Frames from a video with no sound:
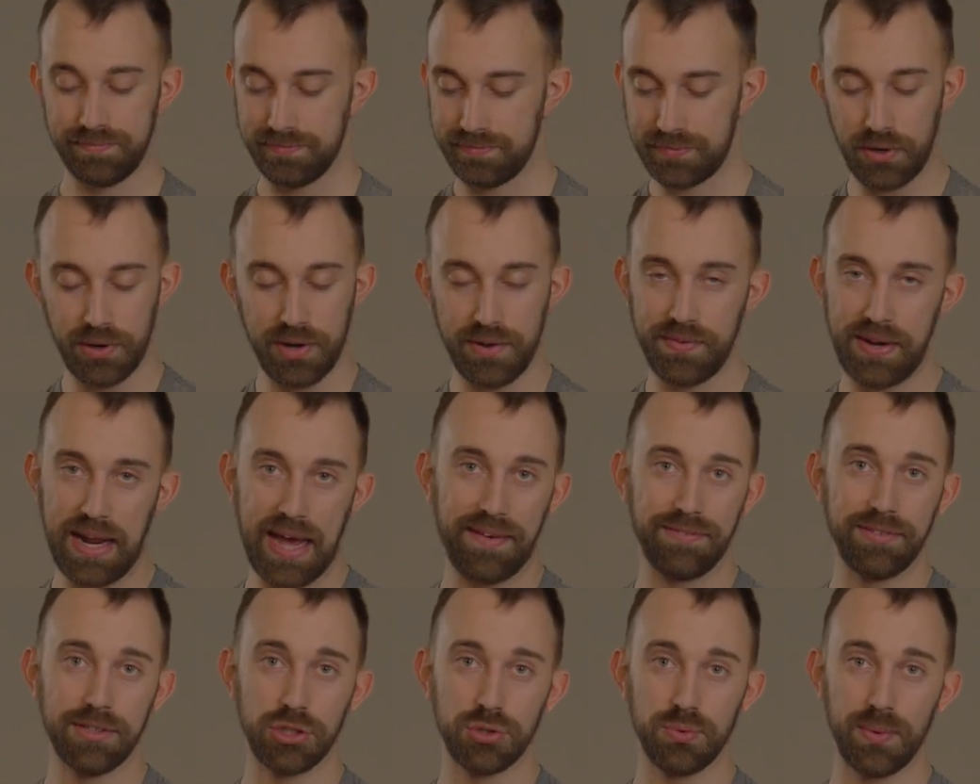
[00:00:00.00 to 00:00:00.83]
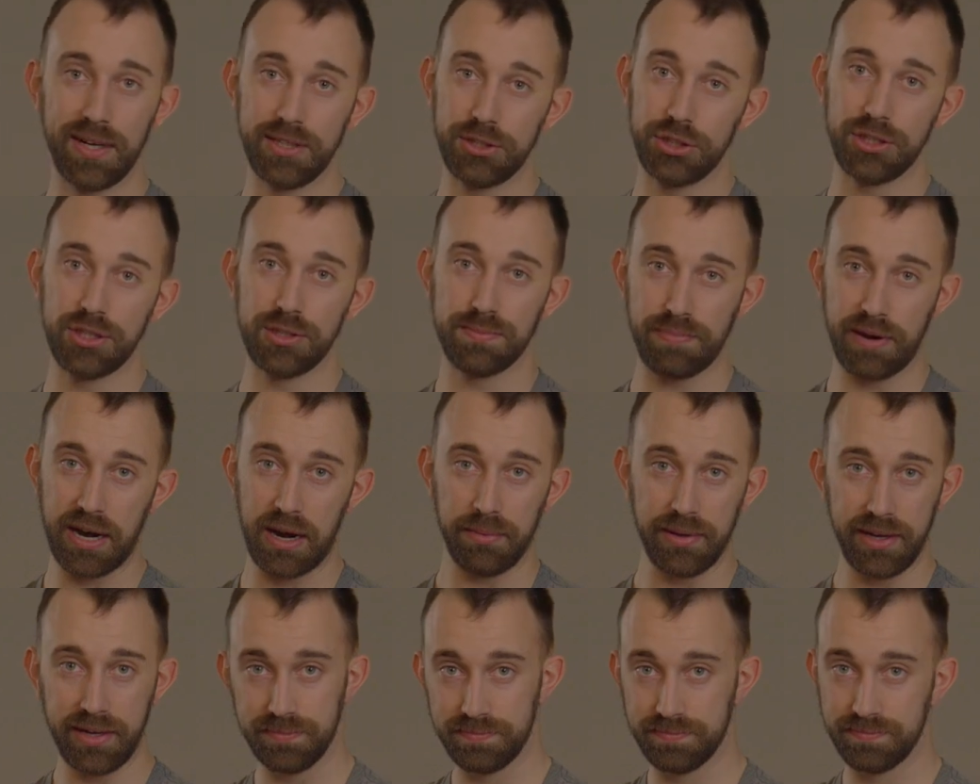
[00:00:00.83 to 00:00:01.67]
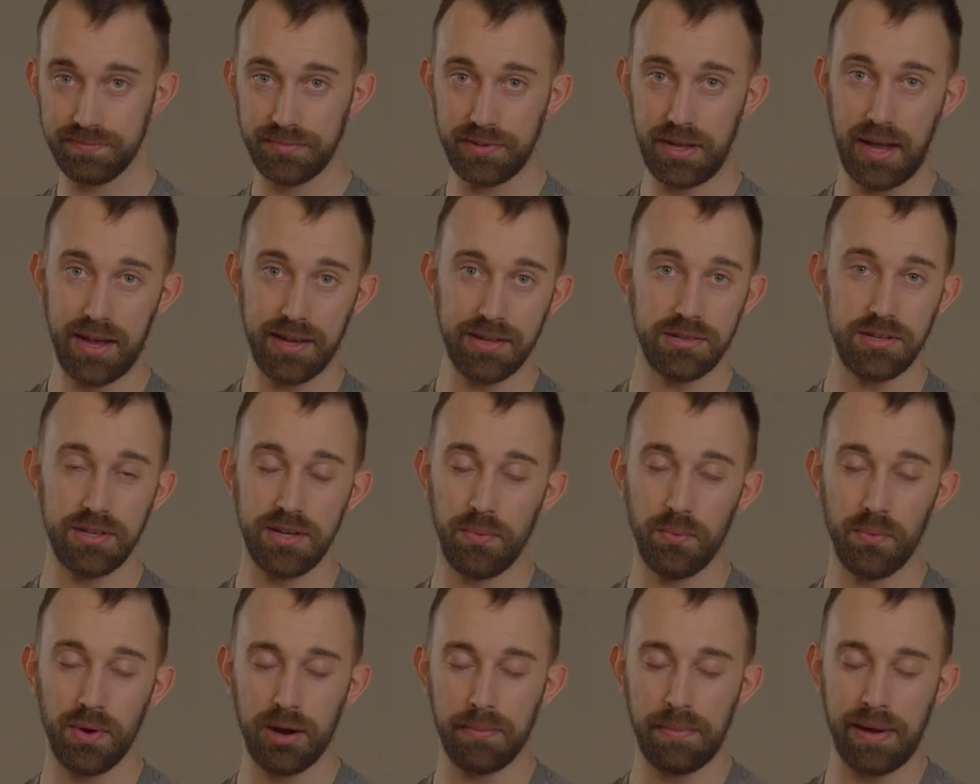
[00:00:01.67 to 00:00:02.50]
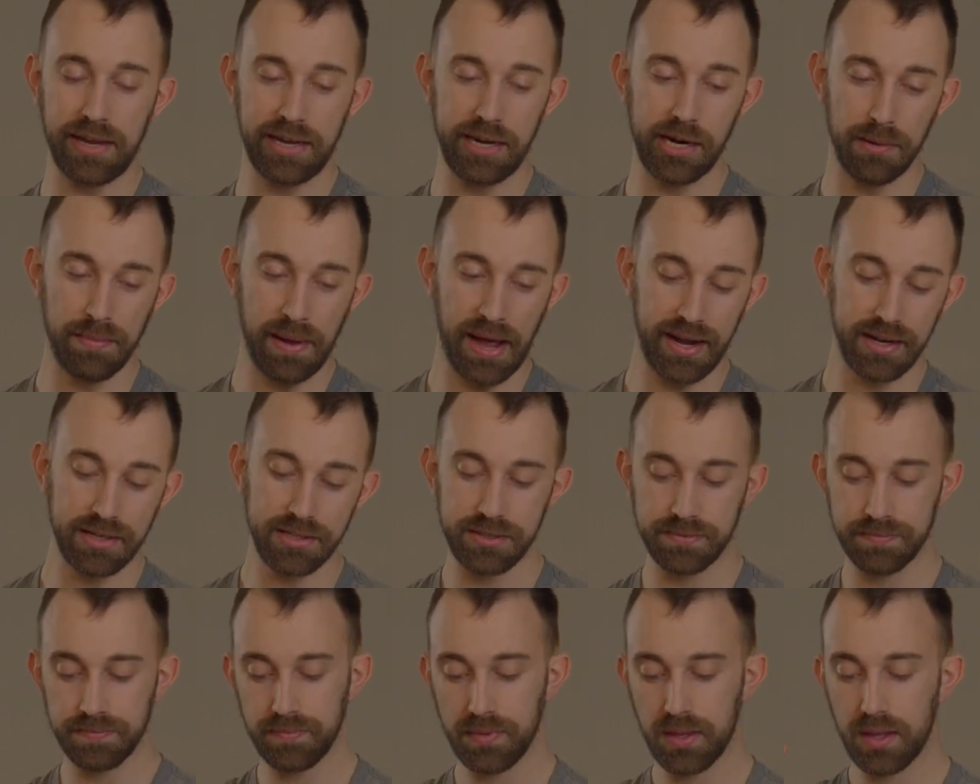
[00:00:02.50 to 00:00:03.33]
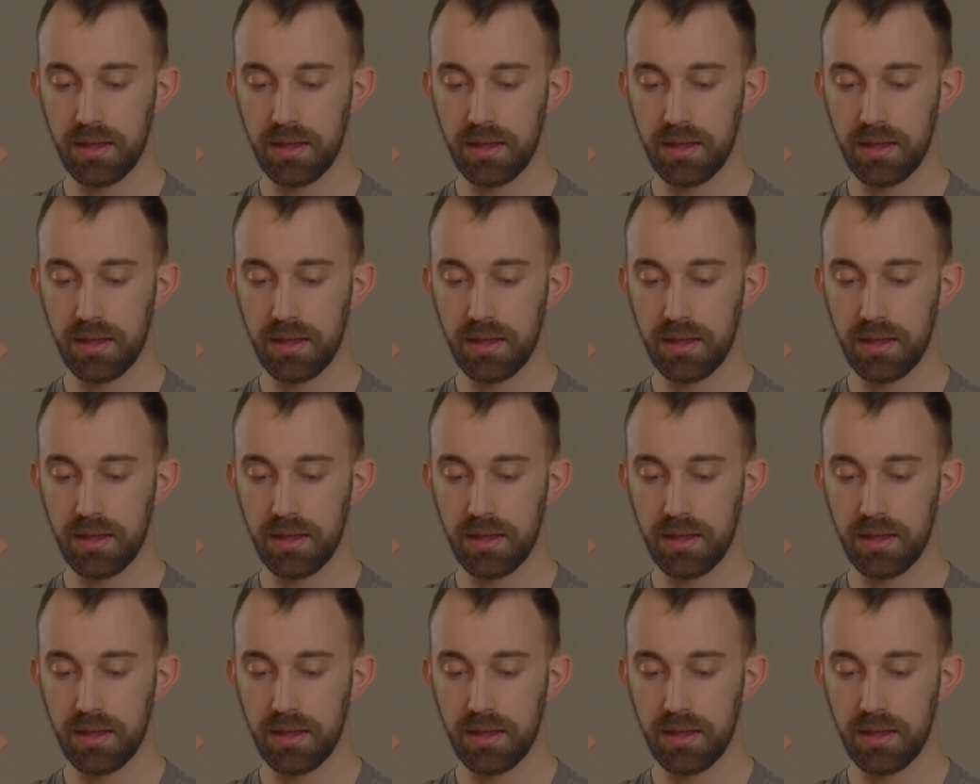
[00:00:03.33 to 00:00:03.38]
Don't even have the switch. It's probably in one of my gear bags.